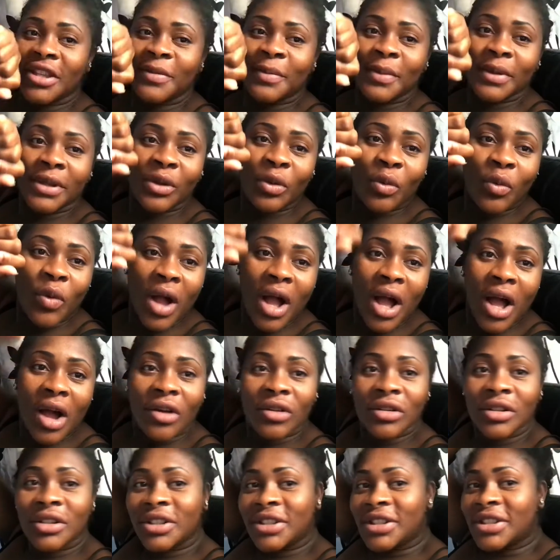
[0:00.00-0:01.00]
It's been a
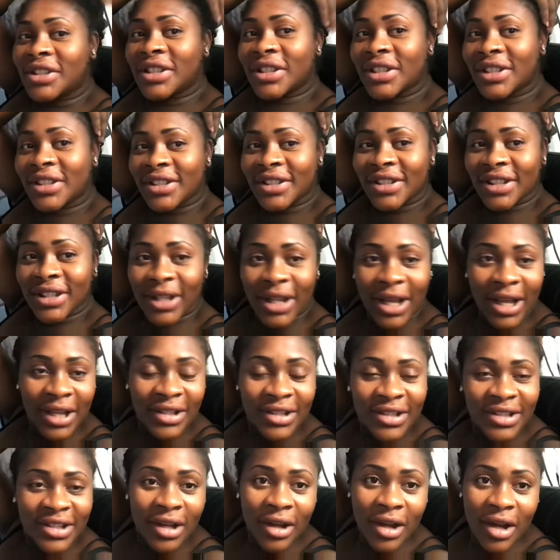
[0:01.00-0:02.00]
while since the
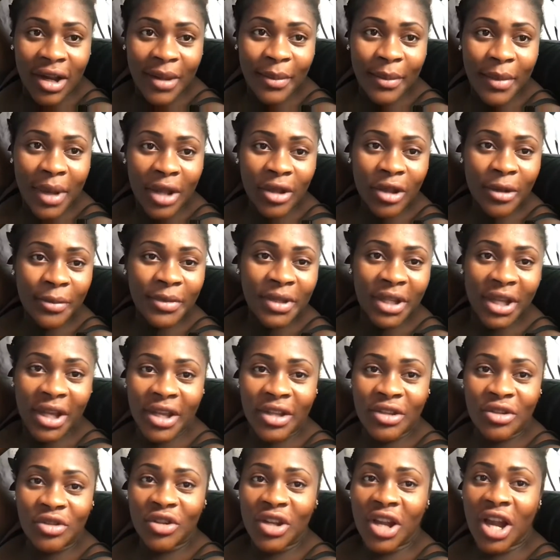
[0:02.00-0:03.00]
last time I
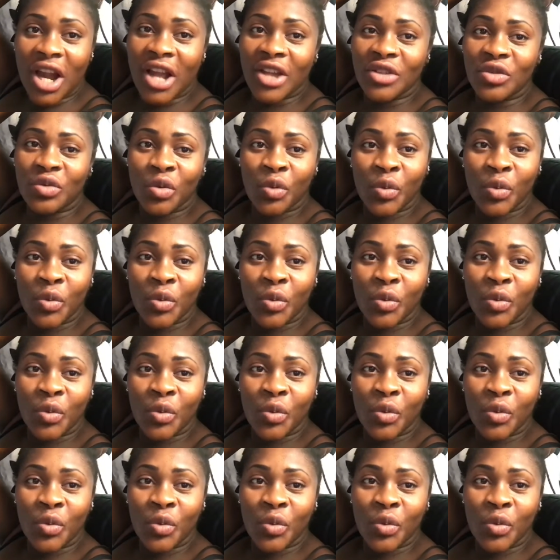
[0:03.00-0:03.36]
updated you guys.